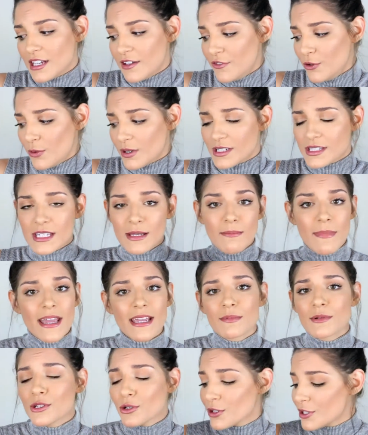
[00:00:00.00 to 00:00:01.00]
If you want to see
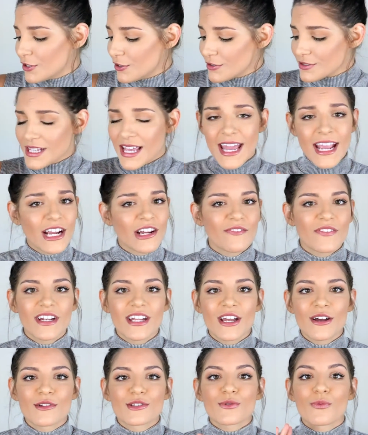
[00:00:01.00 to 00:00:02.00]
makeup tutorials, hair
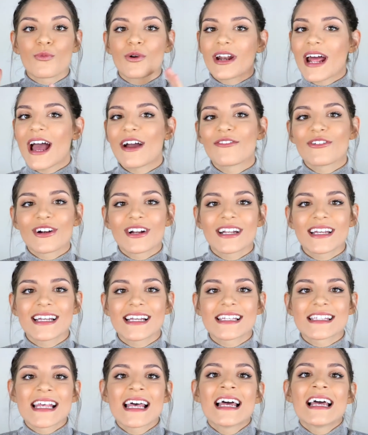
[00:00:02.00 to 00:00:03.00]
videos, whatever it
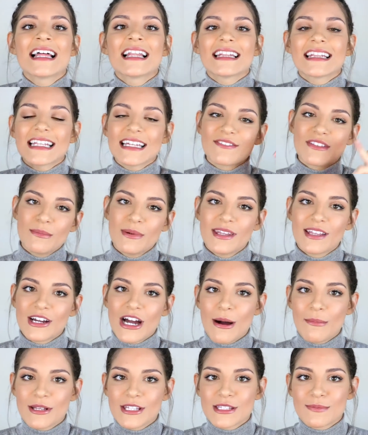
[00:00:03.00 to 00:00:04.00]
is, leave them in the
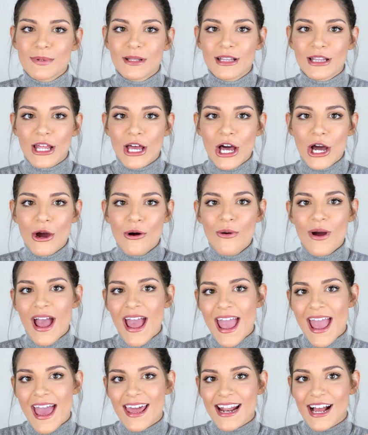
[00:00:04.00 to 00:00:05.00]
comments below
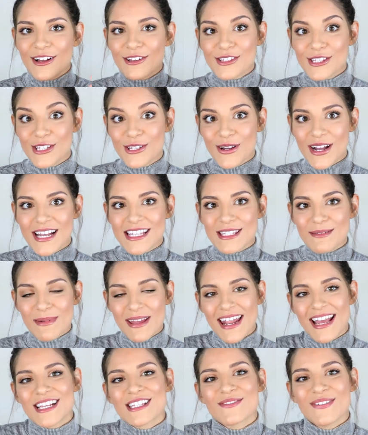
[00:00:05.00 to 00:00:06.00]
and I'll see you guys in
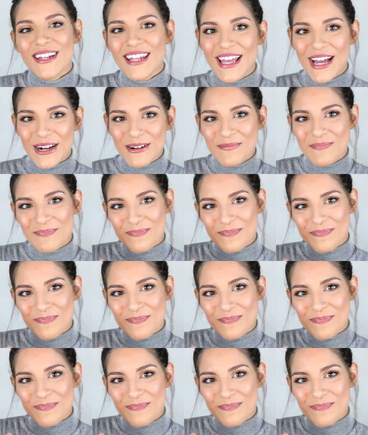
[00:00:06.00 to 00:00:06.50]
my next video.